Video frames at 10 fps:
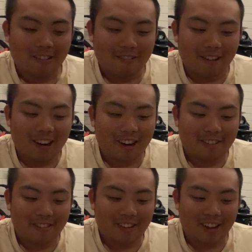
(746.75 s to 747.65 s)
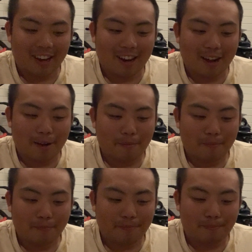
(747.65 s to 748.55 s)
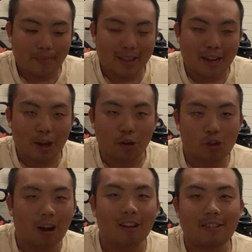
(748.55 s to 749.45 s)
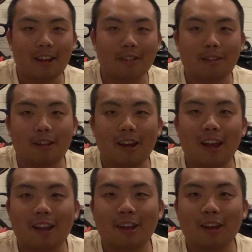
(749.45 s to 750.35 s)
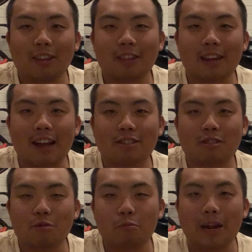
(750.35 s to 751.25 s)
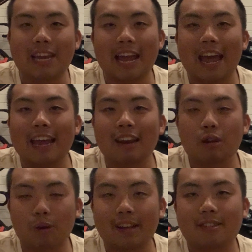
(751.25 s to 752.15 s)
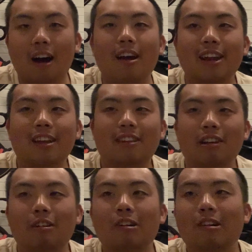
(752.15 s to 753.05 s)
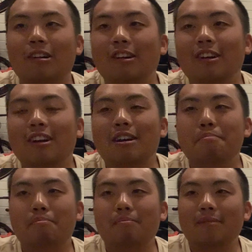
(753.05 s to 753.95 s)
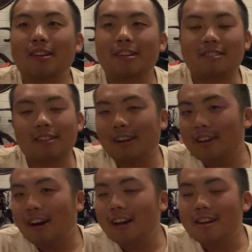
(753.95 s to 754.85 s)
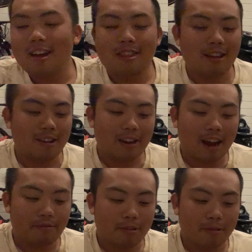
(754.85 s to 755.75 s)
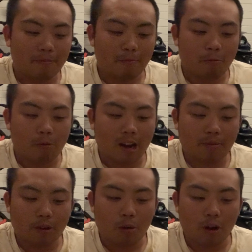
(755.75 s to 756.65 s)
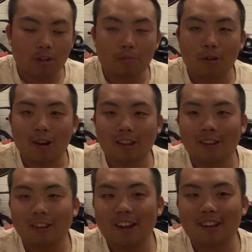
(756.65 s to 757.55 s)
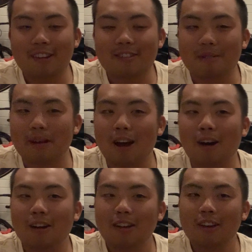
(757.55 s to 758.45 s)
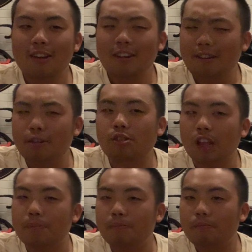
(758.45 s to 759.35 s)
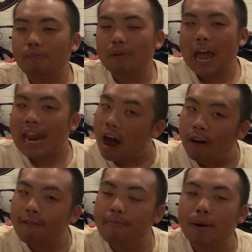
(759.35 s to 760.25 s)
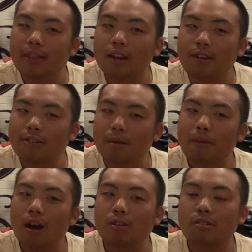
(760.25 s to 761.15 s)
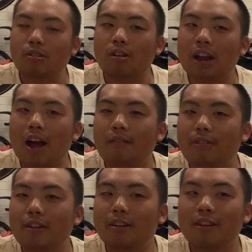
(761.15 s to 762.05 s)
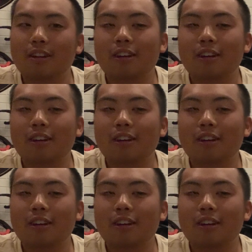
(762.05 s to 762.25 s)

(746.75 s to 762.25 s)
right? And, um, but then you contrast that to like, the next week and the week starting is like, oh, you know, Sunday night and then you have to wake up to go to work tomorrow and then like you somehow, you sleep enough, but then you somehow just don't have the,